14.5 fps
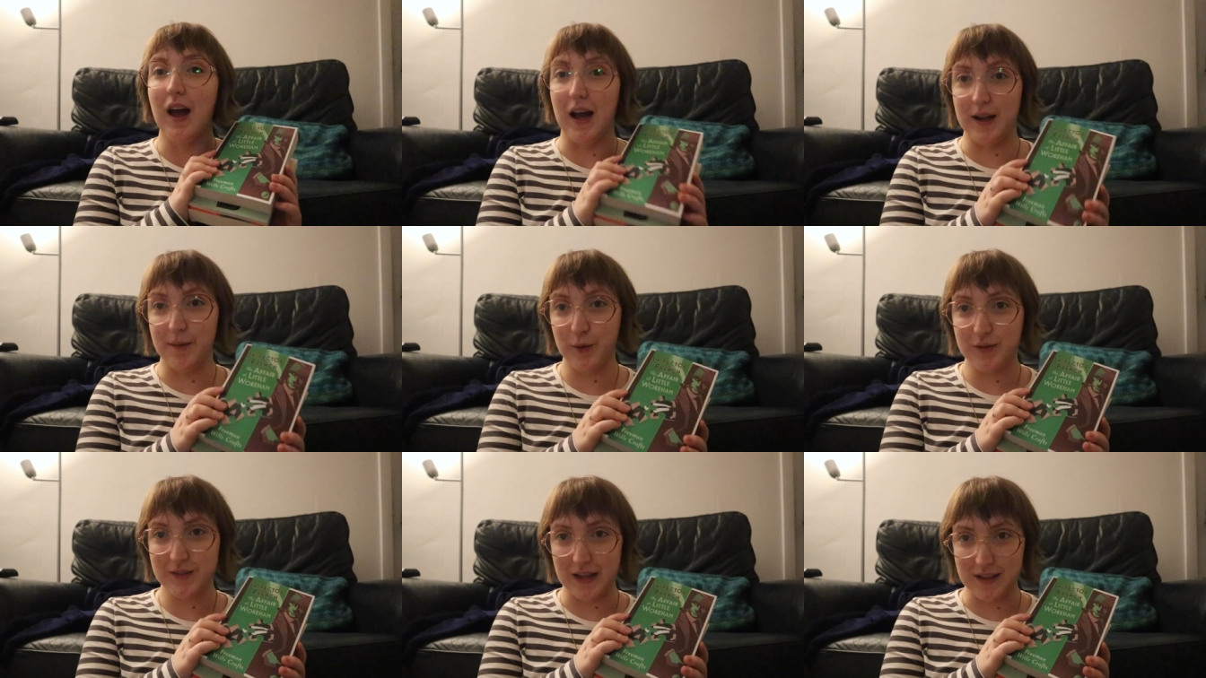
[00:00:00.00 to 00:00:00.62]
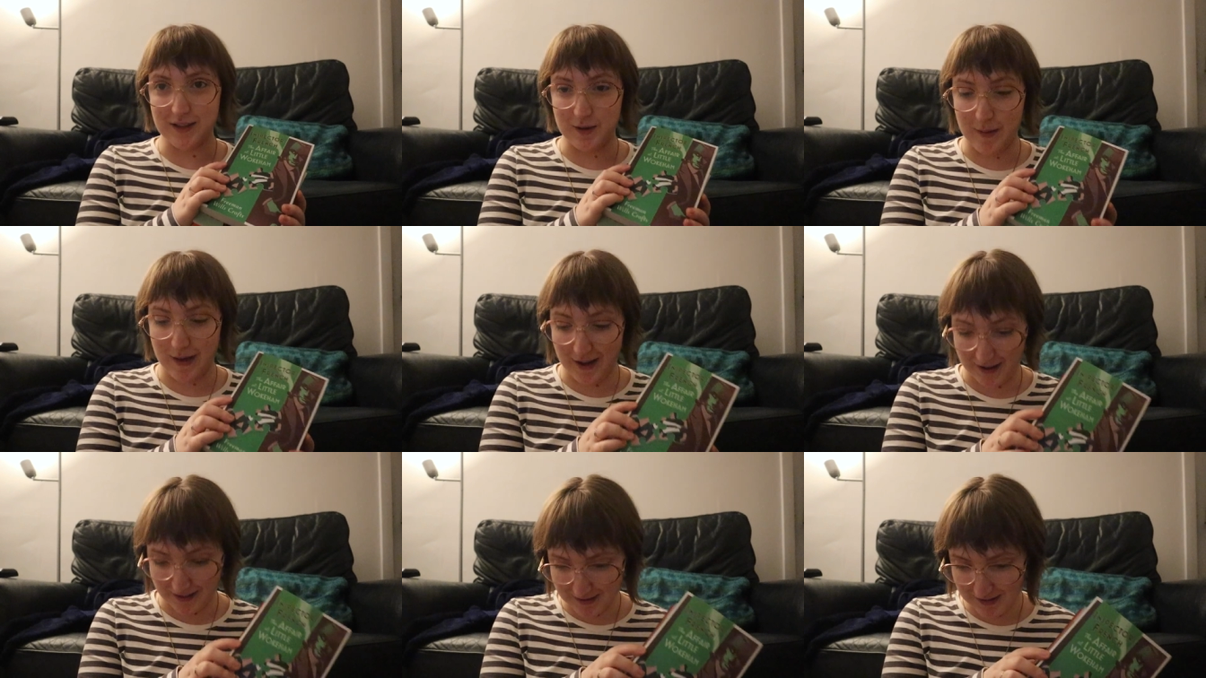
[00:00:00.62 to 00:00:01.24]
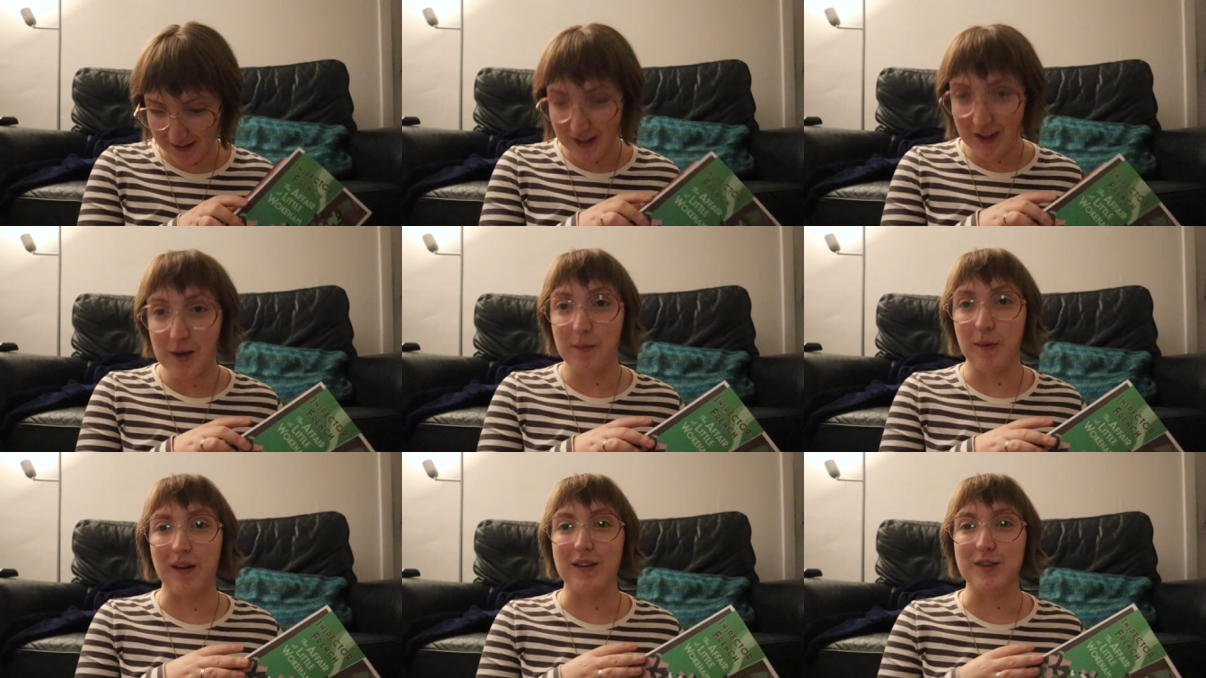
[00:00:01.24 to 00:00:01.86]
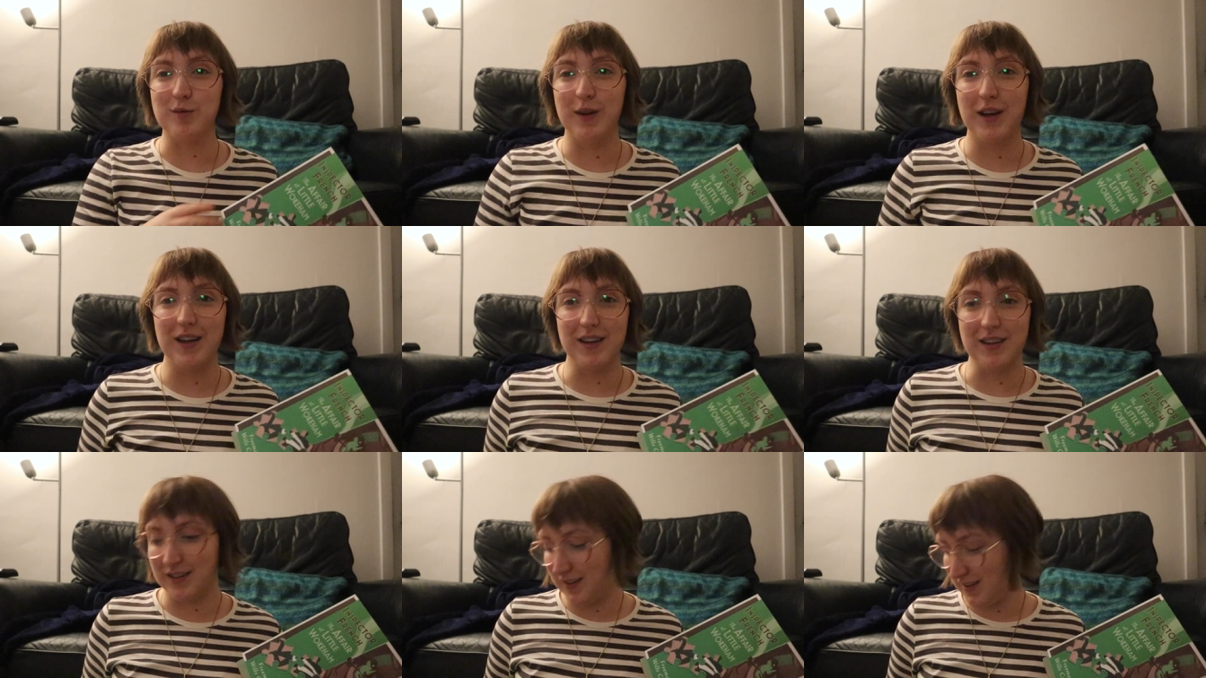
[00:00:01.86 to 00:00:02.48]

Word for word: I am going to head to bed because my